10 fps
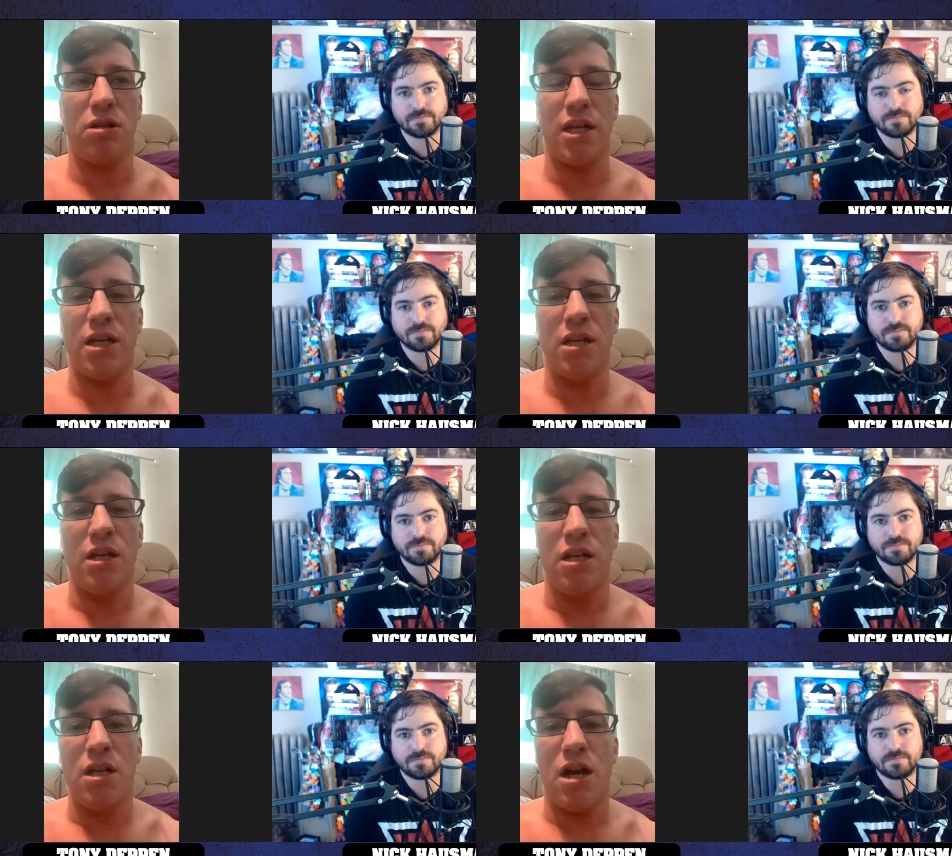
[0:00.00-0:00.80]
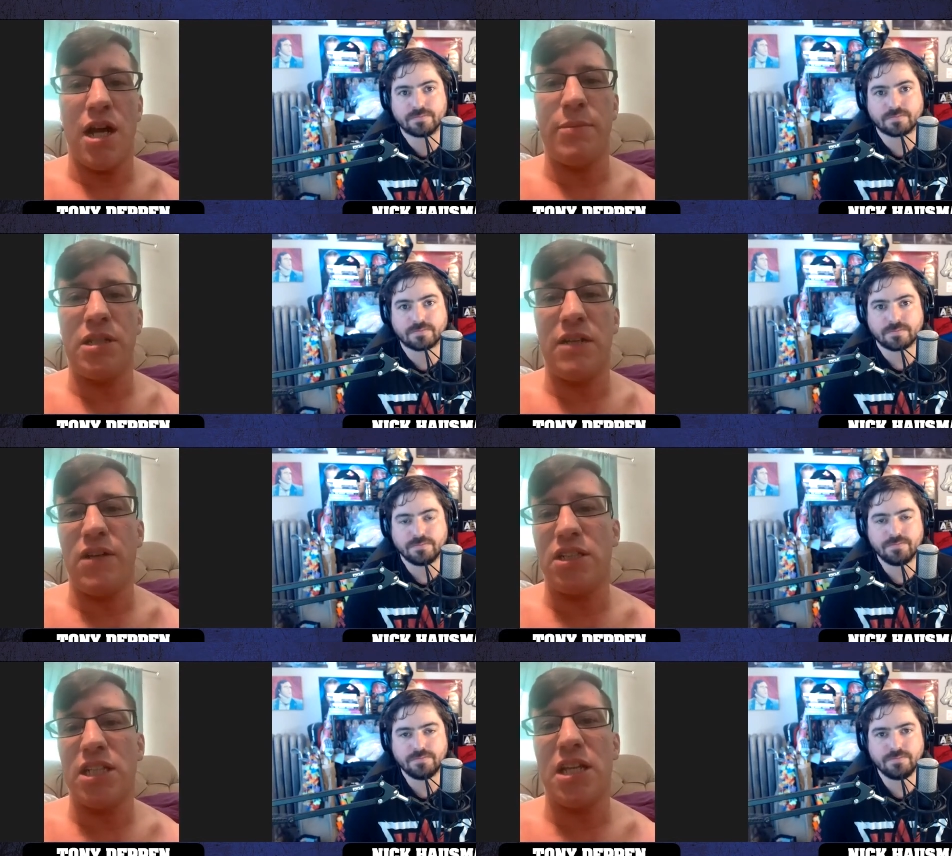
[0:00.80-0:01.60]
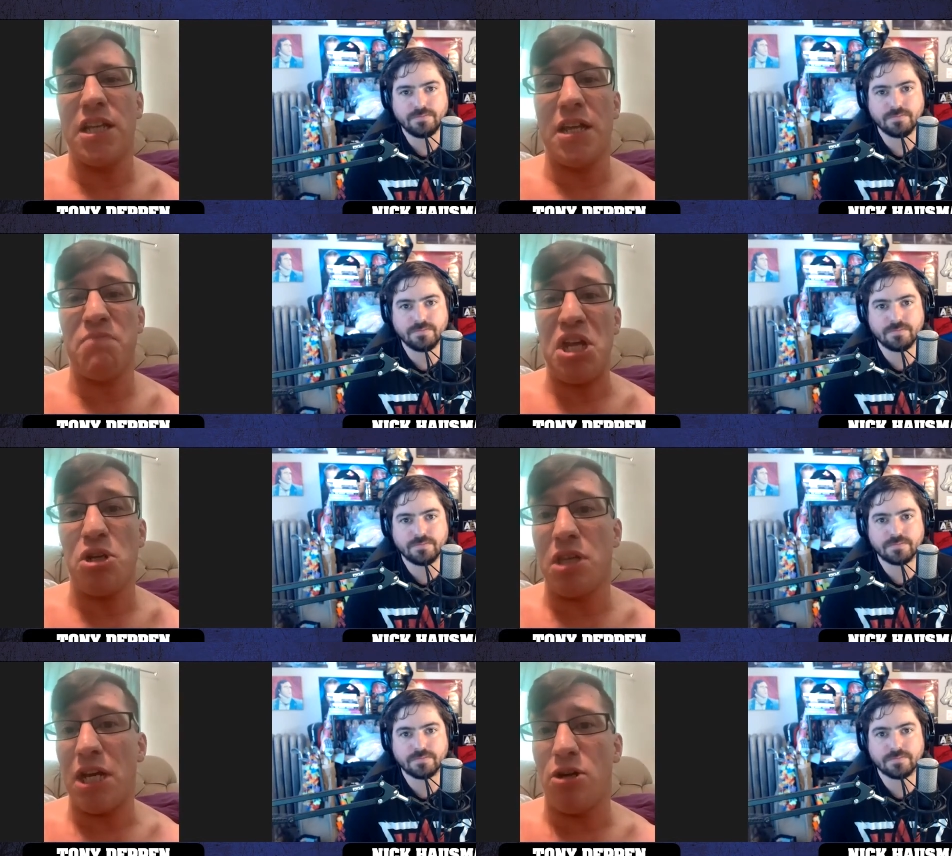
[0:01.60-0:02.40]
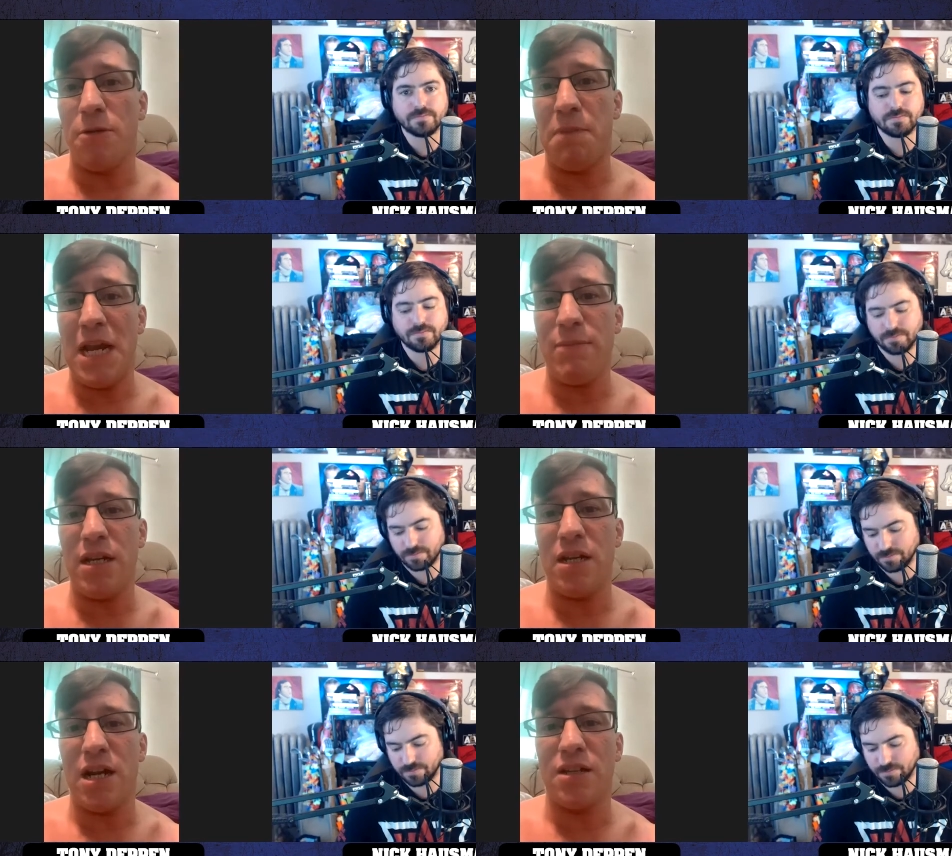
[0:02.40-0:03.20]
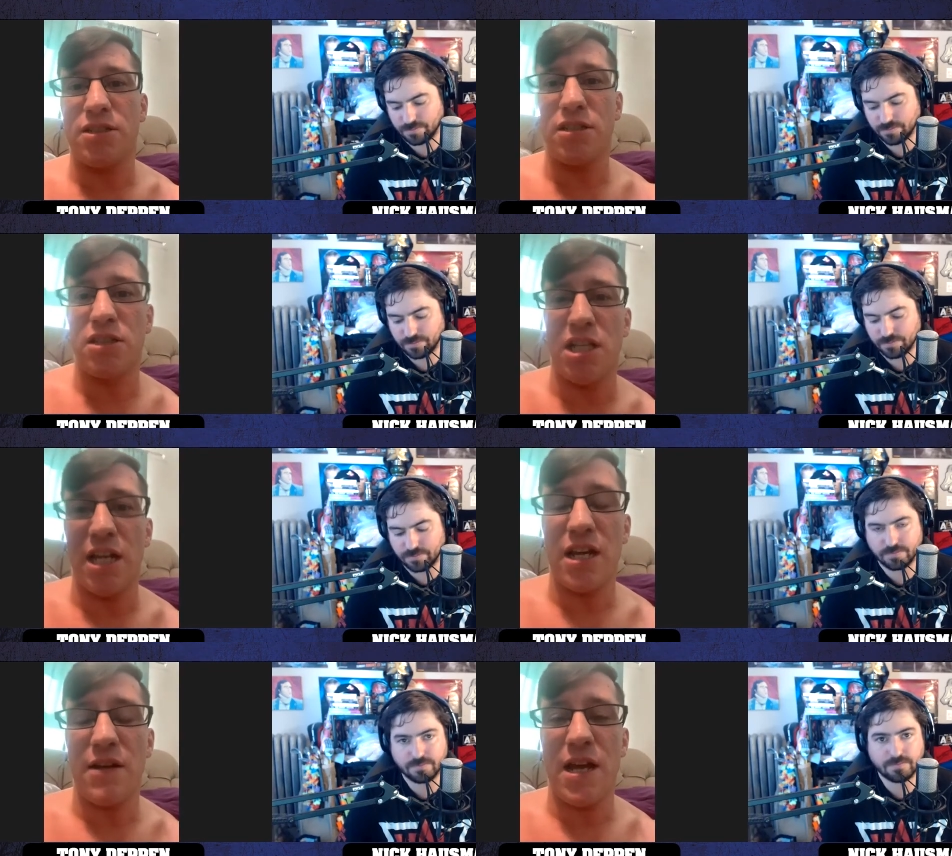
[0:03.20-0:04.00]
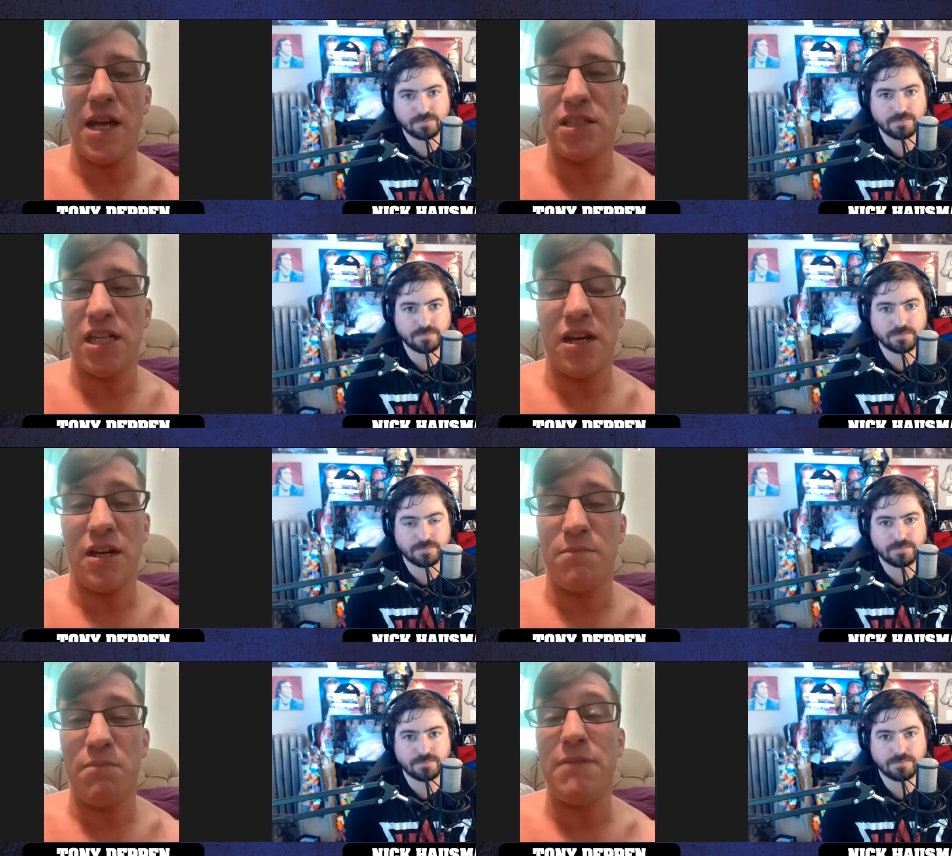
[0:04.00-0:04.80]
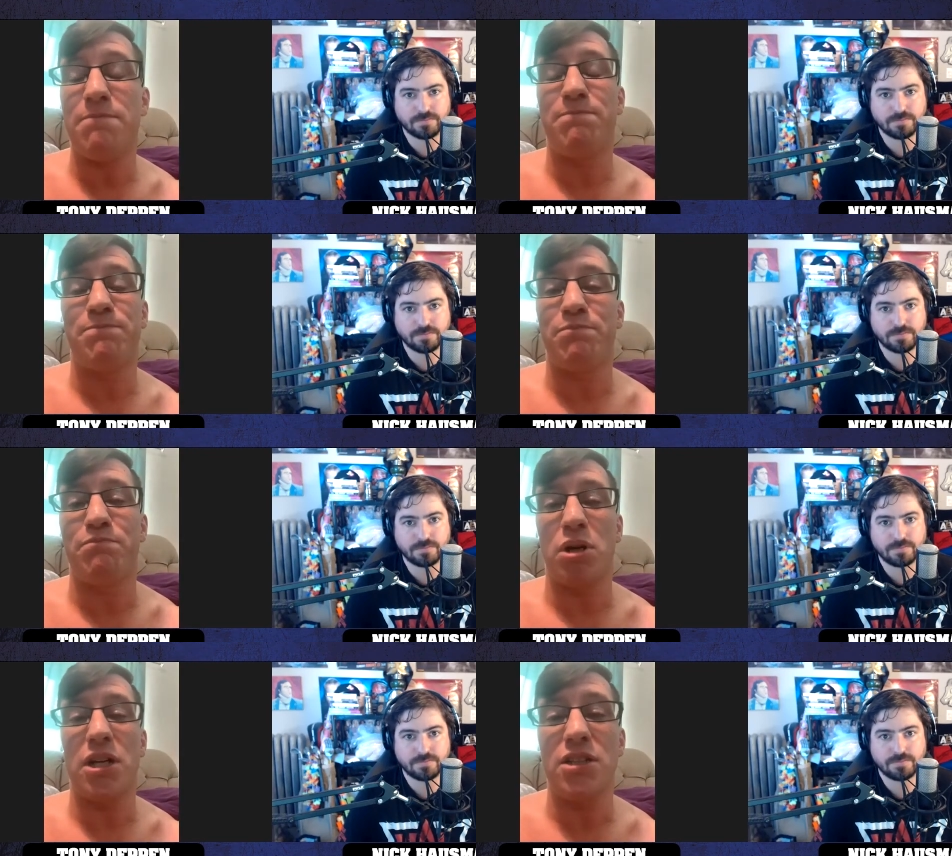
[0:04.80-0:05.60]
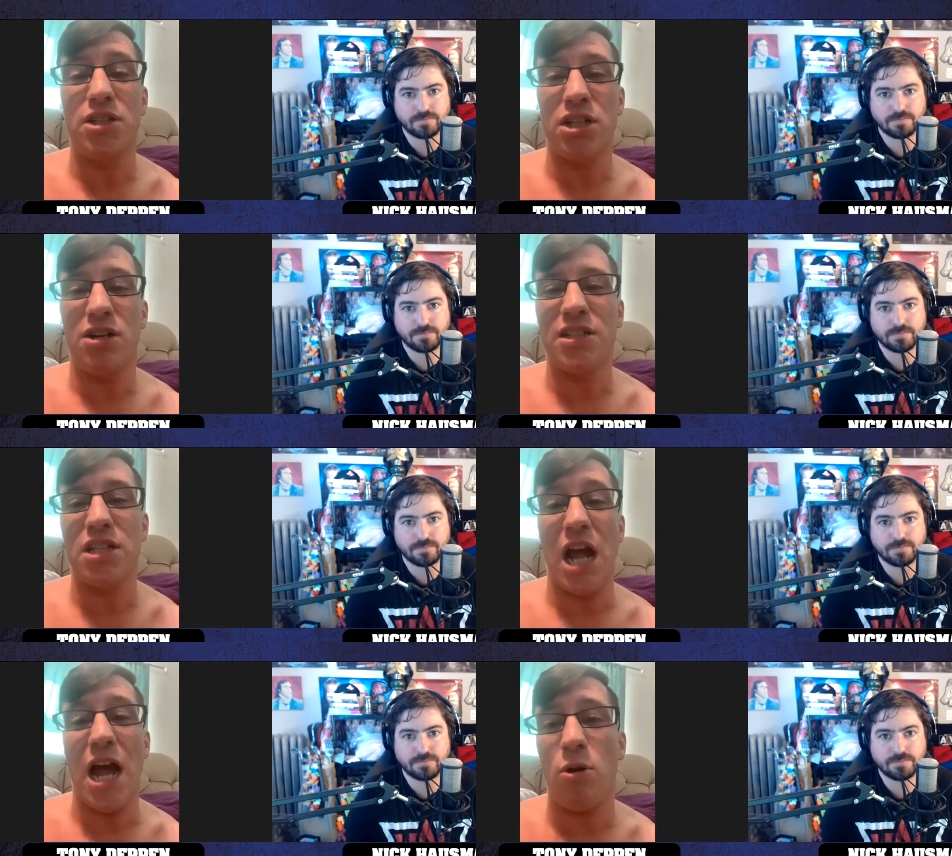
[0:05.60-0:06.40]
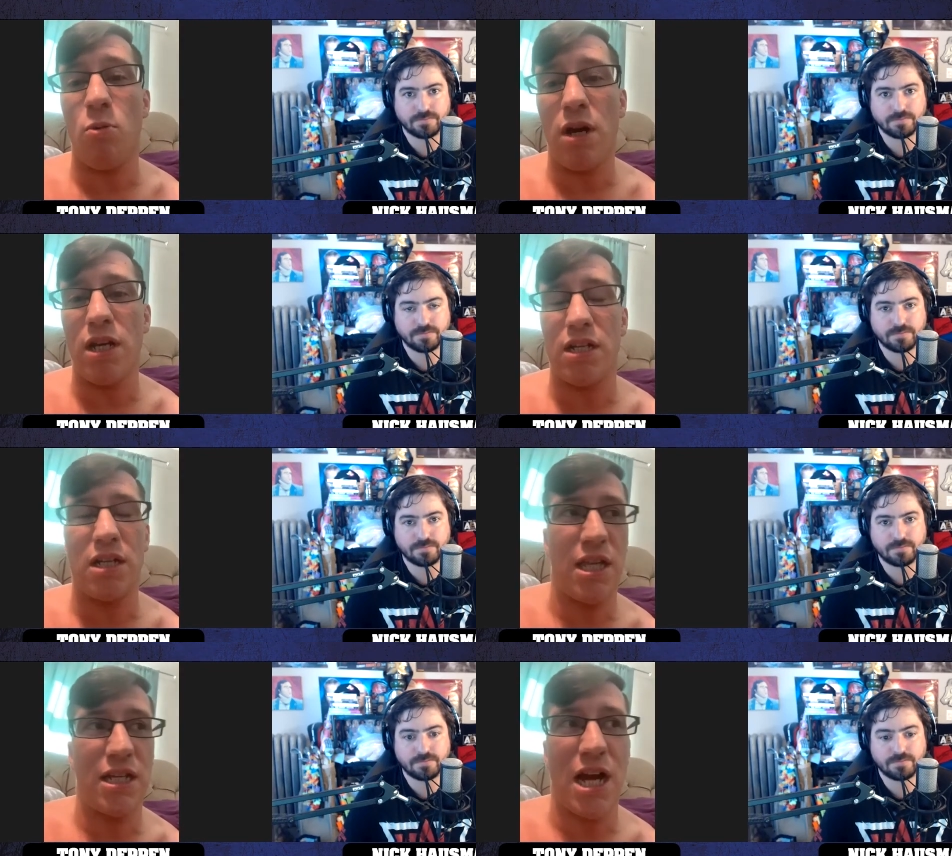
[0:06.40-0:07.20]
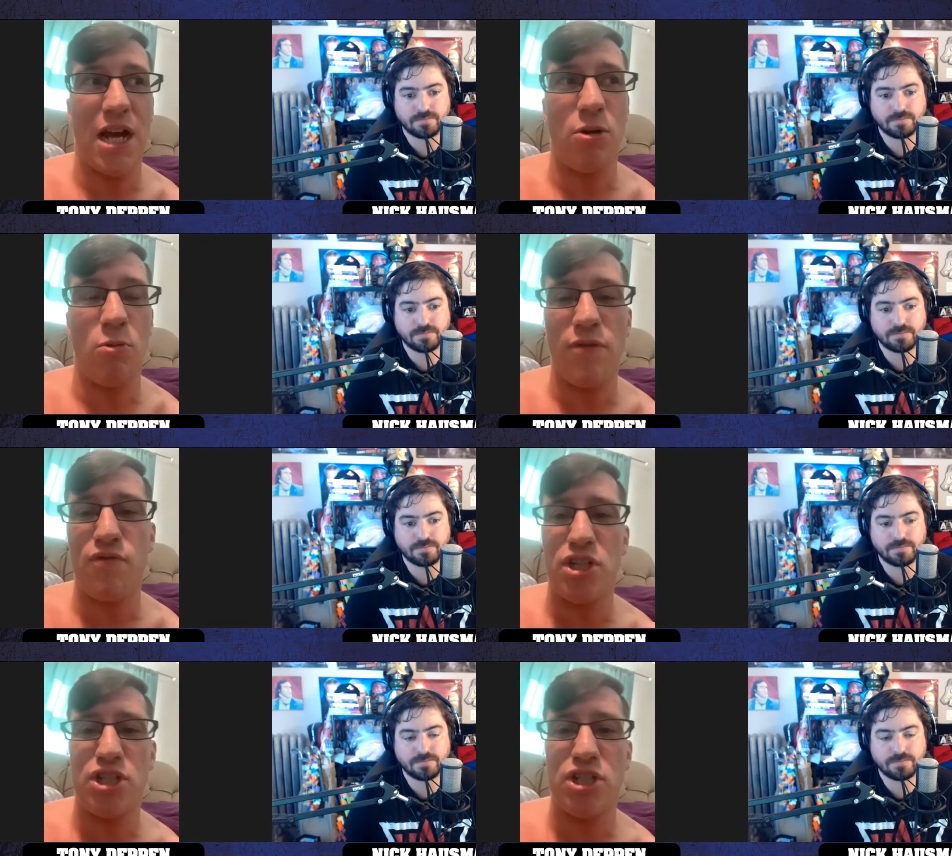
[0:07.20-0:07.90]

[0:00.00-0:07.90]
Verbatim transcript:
Speaker 1: Like IWTV said that they could pay me, and I was like, me booking the show, and I was like, I don't want it. Like I don't want this